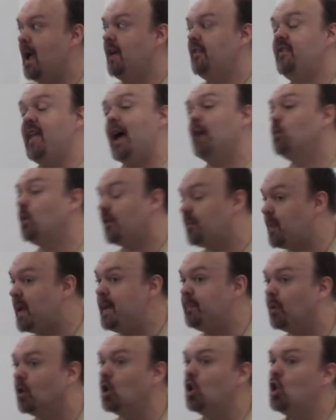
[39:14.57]
than with
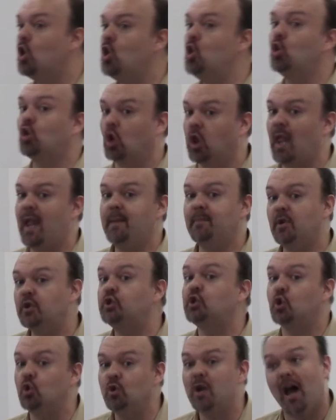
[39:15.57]
people who claimed
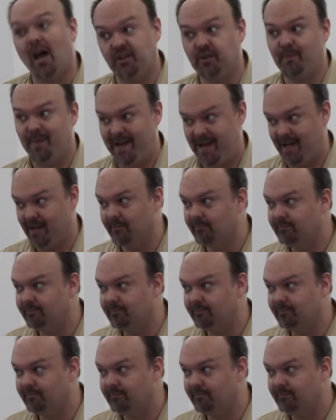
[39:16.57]
to not be.